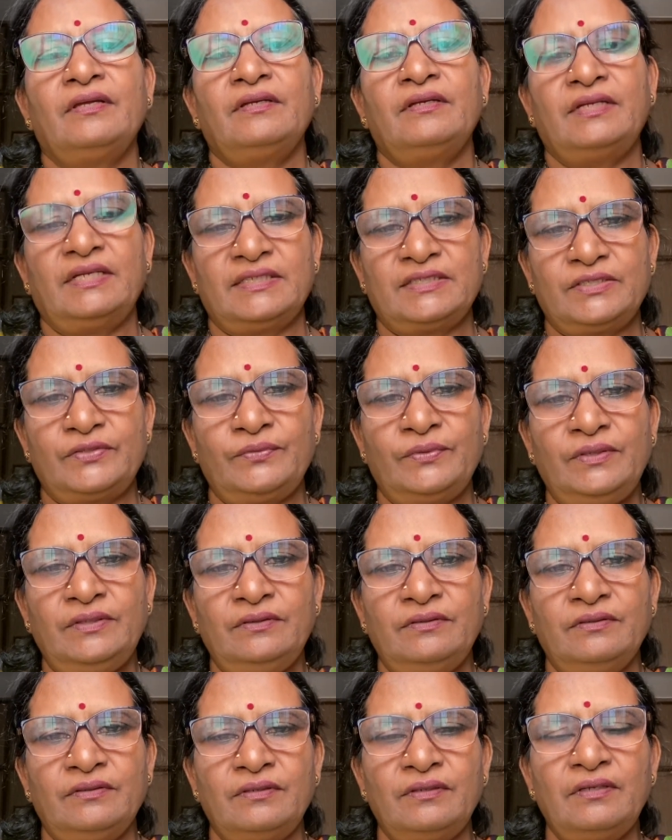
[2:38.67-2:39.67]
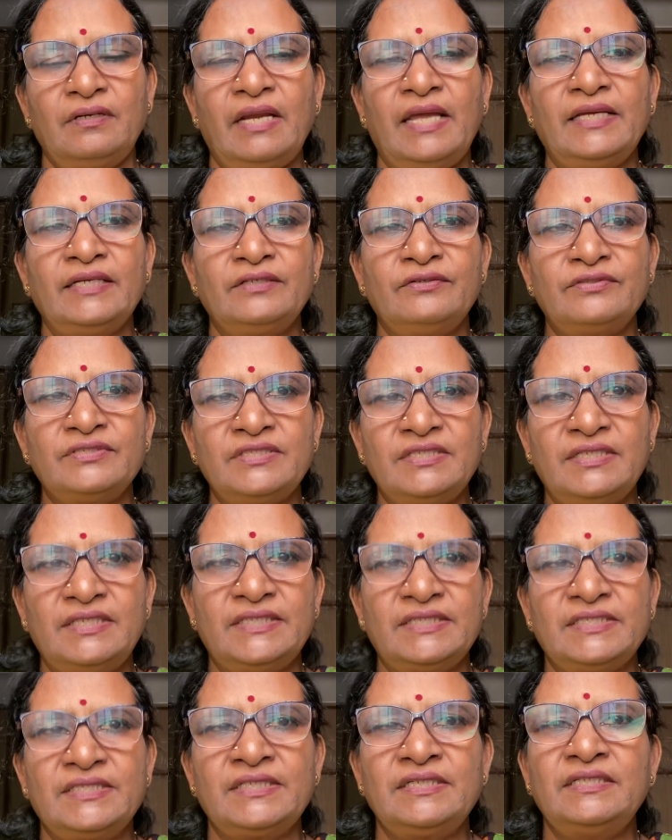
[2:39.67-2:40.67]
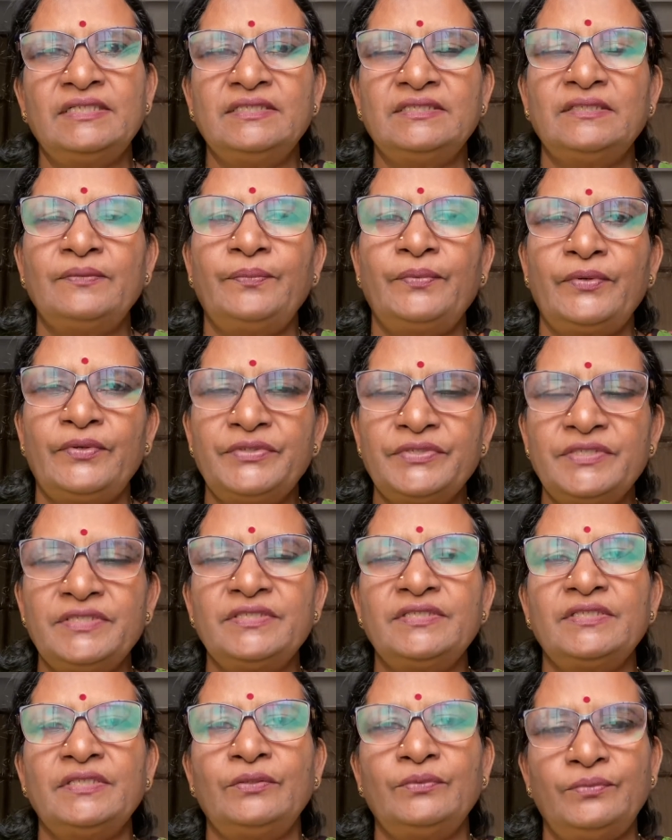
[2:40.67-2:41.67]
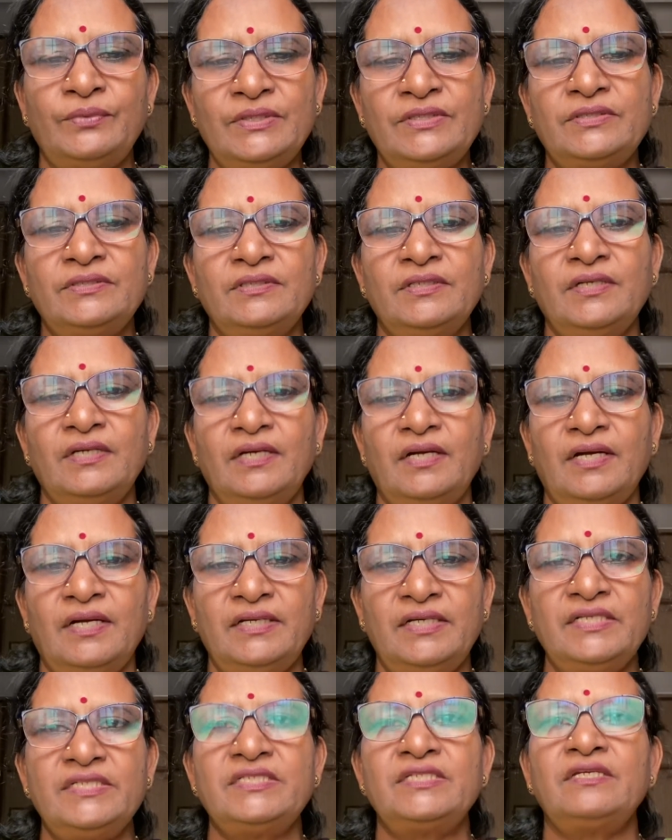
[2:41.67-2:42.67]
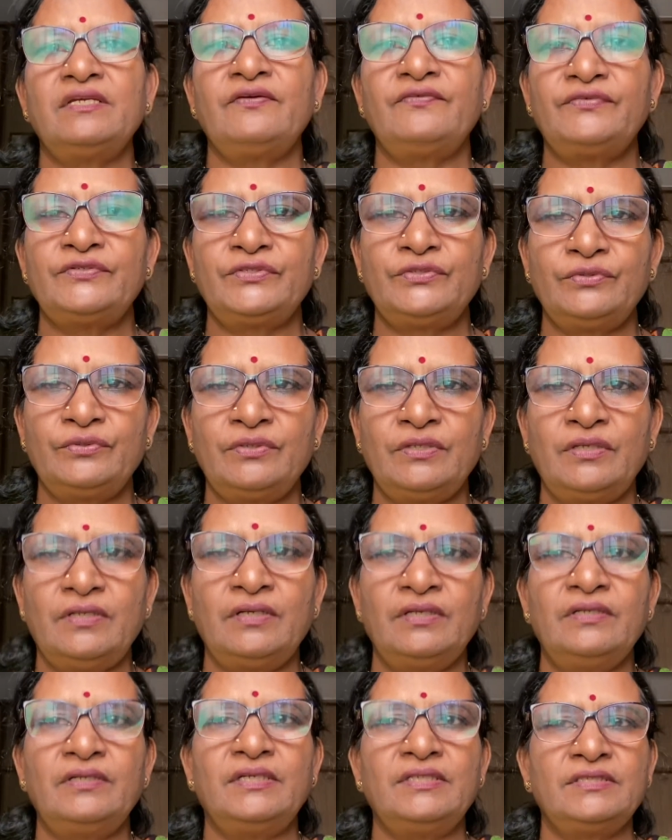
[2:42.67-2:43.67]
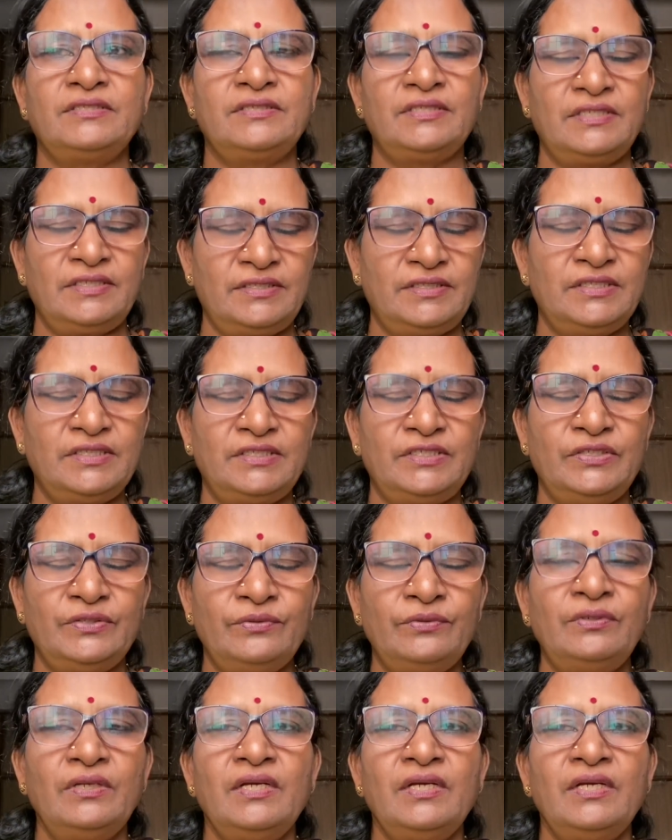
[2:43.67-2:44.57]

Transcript: Next one, glycosylation is a process in which addition of sugar residue